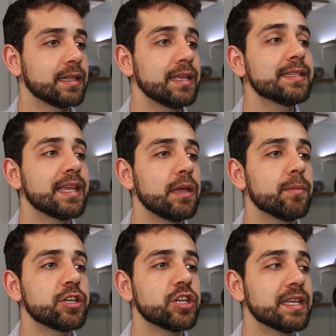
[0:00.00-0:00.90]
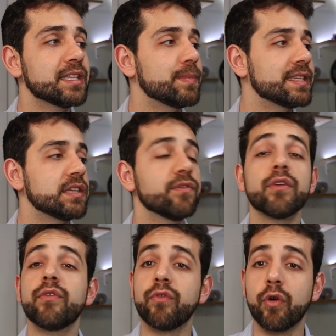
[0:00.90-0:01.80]
this image is
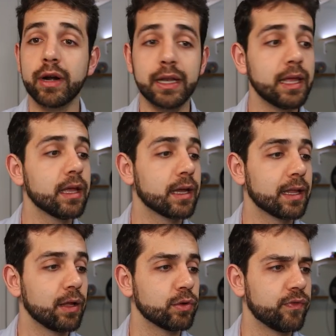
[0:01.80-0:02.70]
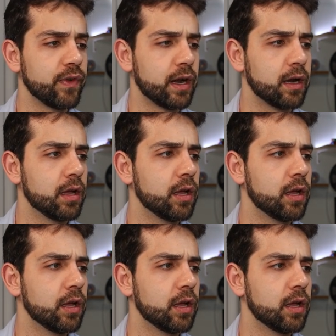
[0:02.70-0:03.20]
specific for the Cloudflare.